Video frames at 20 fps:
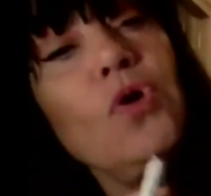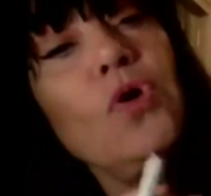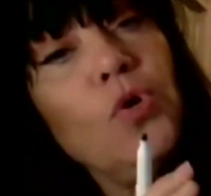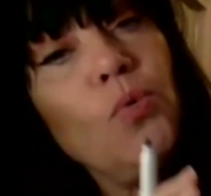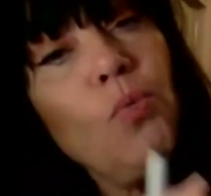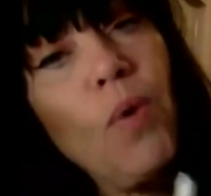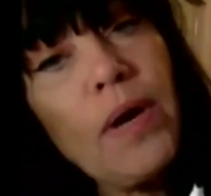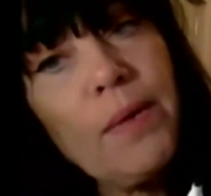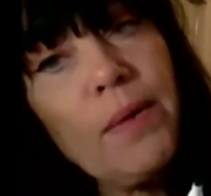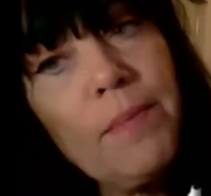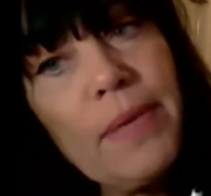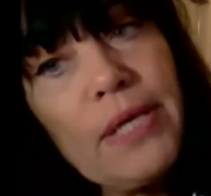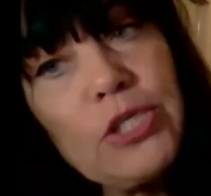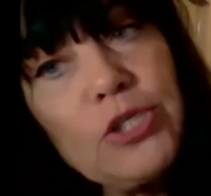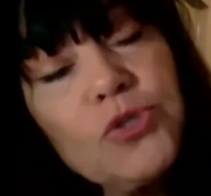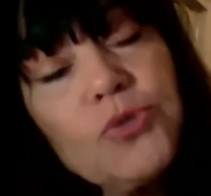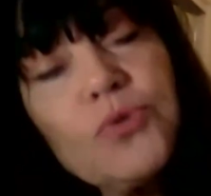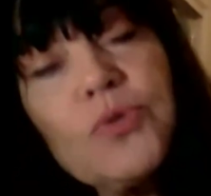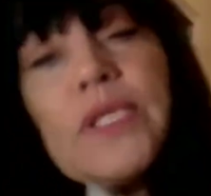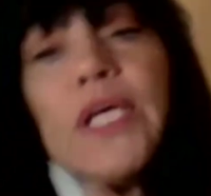you want to make
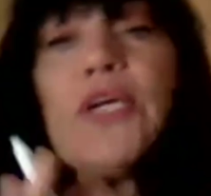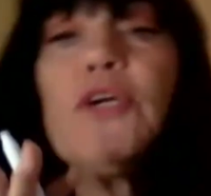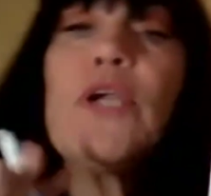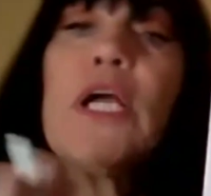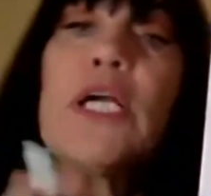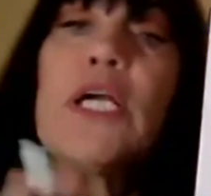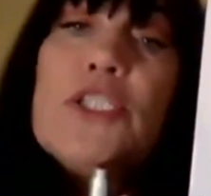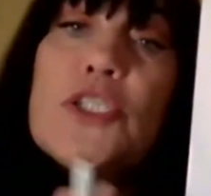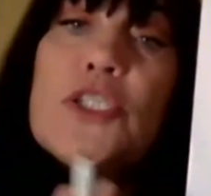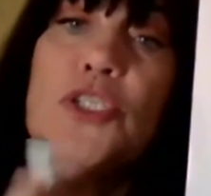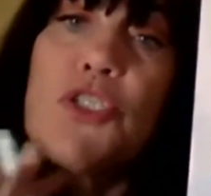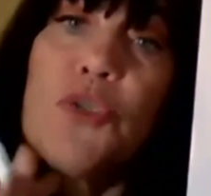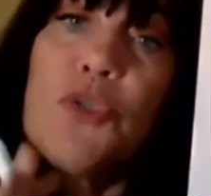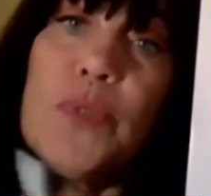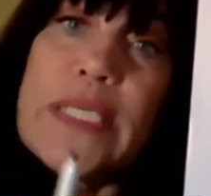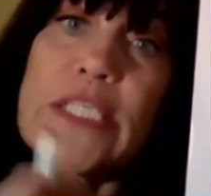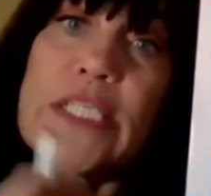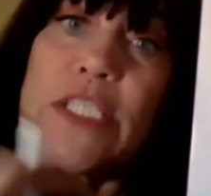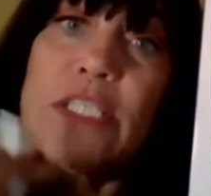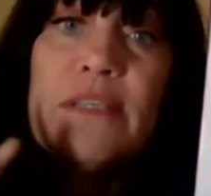sure that you're not just
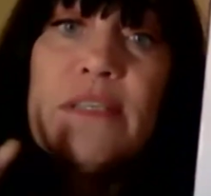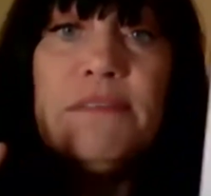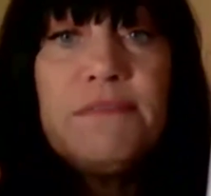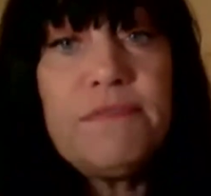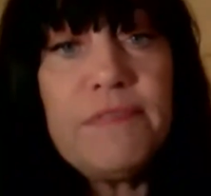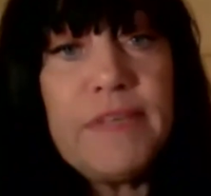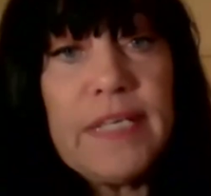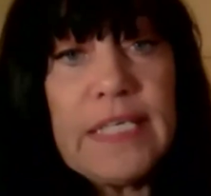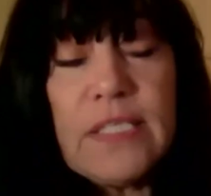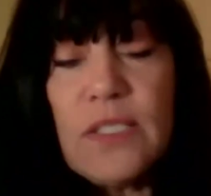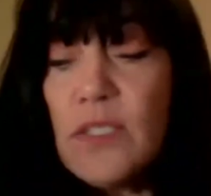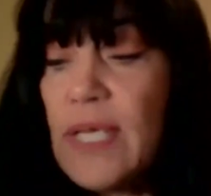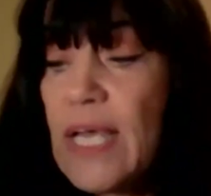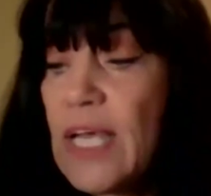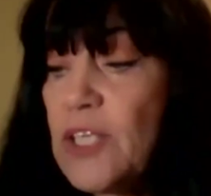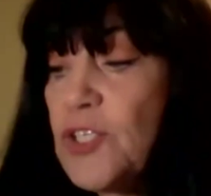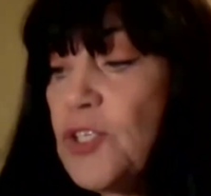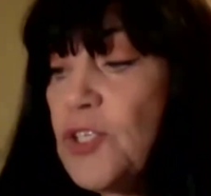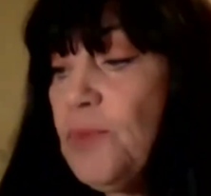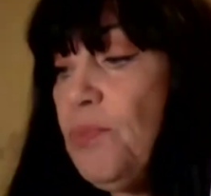doing it to fit
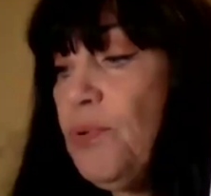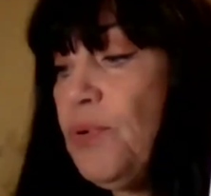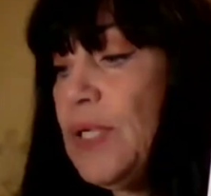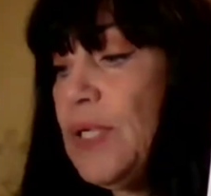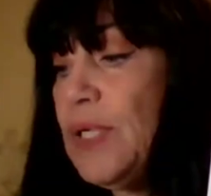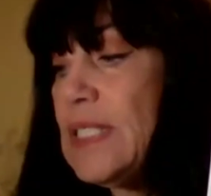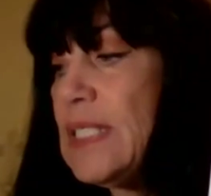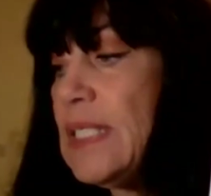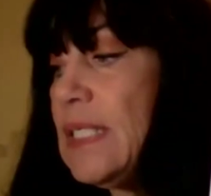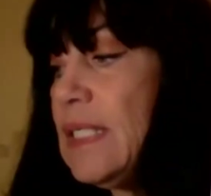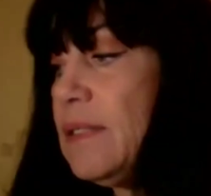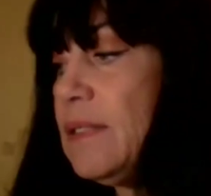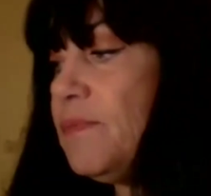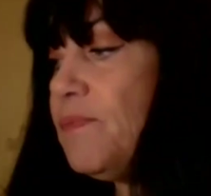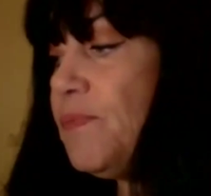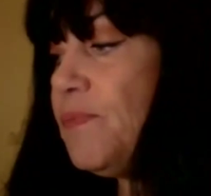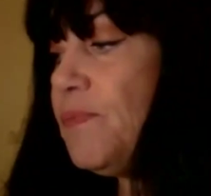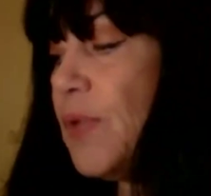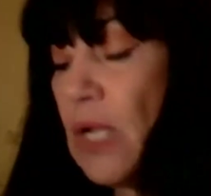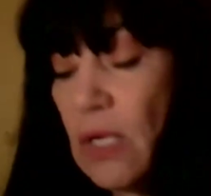as you're printing.
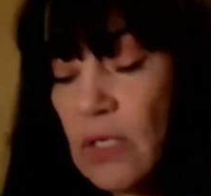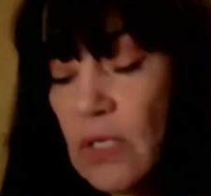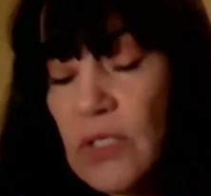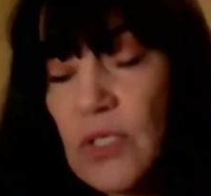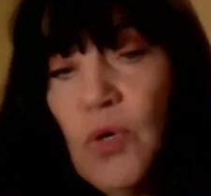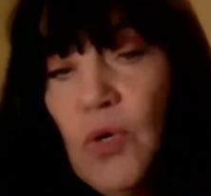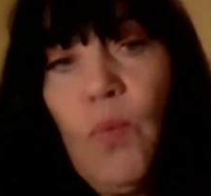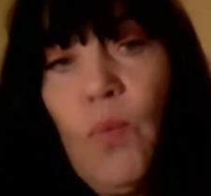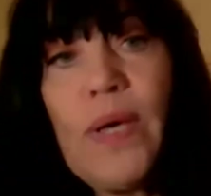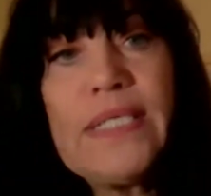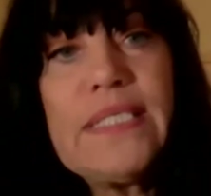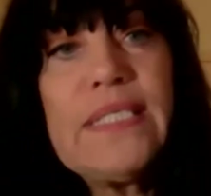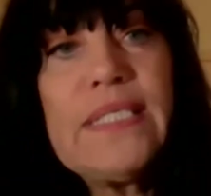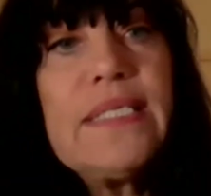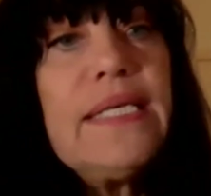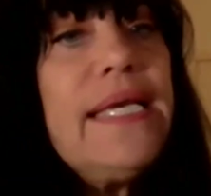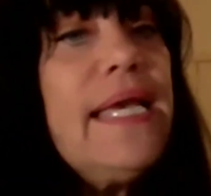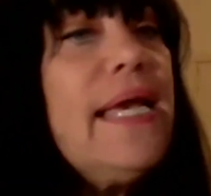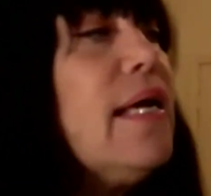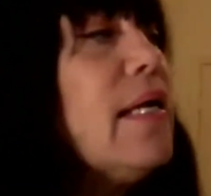So once
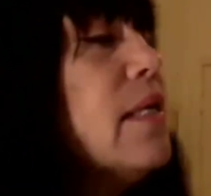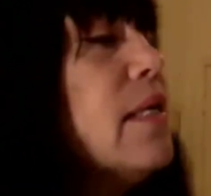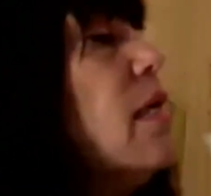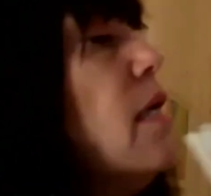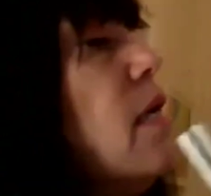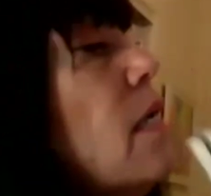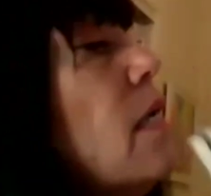again,